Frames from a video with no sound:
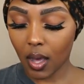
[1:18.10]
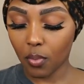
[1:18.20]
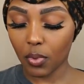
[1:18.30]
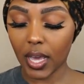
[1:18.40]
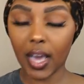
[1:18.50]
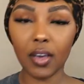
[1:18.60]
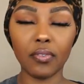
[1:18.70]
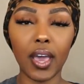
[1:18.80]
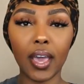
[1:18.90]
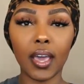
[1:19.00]
We have
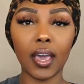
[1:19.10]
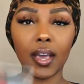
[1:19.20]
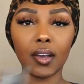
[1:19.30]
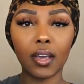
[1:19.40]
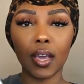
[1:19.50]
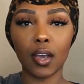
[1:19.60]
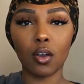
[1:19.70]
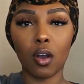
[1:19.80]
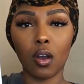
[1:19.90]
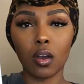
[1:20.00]
a hair care
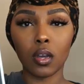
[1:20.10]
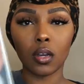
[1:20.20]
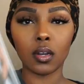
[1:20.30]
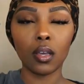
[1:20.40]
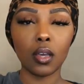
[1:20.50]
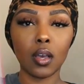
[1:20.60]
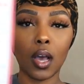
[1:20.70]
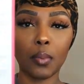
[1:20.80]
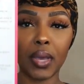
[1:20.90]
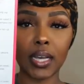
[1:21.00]
card.
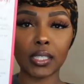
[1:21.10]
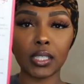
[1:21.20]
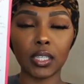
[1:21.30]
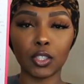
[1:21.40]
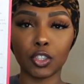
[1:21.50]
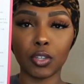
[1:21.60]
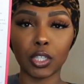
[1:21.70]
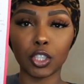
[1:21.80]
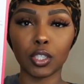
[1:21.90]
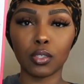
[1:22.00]
It has the
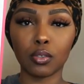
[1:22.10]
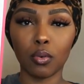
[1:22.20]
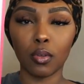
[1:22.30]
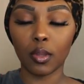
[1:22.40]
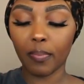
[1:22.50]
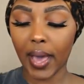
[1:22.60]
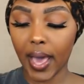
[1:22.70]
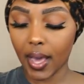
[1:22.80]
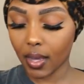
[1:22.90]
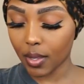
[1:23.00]
instructions on the
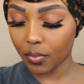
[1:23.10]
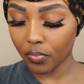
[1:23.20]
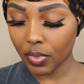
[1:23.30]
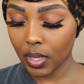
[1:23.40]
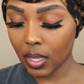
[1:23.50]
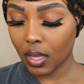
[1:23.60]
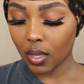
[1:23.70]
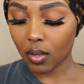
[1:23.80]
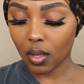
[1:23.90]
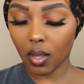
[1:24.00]
back.
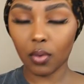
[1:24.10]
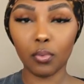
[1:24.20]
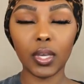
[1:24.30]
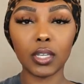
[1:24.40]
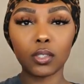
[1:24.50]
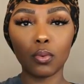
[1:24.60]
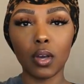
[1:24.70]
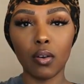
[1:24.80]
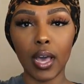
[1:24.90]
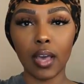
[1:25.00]
We as
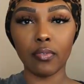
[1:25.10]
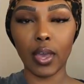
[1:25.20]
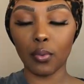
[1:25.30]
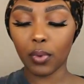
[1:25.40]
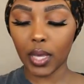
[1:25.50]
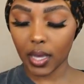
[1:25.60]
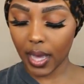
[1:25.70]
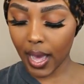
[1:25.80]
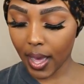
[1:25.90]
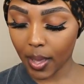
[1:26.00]
well have a wig
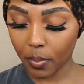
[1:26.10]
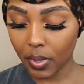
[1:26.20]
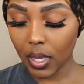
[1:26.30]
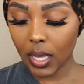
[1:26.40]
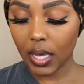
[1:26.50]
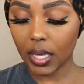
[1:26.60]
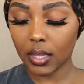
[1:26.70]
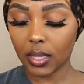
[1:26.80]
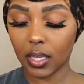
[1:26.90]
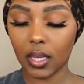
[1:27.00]
cap,
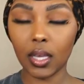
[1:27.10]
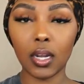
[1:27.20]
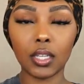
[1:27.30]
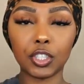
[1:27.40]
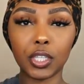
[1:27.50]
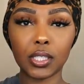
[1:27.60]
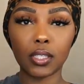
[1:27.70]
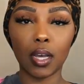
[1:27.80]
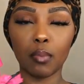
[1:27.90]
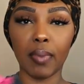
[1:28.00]
and then just
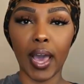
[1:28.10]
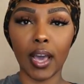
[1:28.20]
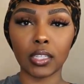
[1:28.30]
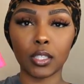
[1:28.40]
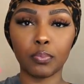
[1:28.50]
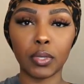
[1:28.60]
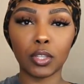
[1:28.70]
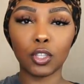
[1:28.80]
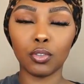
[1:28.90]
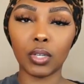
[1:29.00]
a bag to put
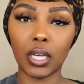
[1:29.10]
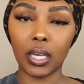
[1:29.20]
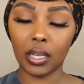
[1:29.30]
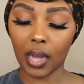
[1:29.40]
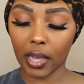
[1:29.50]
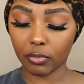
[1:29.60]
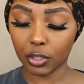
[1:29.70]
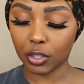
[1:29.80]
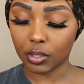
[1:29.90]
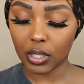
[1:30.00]
the unit in after
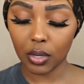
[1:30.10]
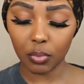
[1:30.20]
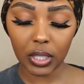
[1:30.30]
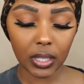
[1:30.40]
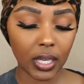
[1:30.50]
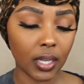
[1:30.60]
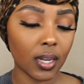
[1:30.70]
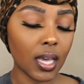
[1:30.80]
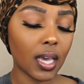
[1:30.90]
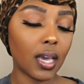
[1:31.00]
you're done with it.
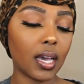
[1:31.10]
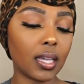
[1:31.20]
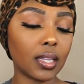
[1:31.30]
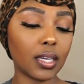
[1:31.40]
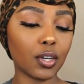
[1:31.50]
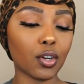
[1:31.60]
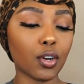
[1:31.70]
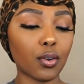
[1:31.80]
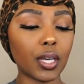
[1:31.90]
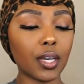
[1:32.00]
And then
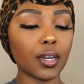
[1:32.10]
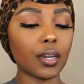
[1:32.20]
girl, here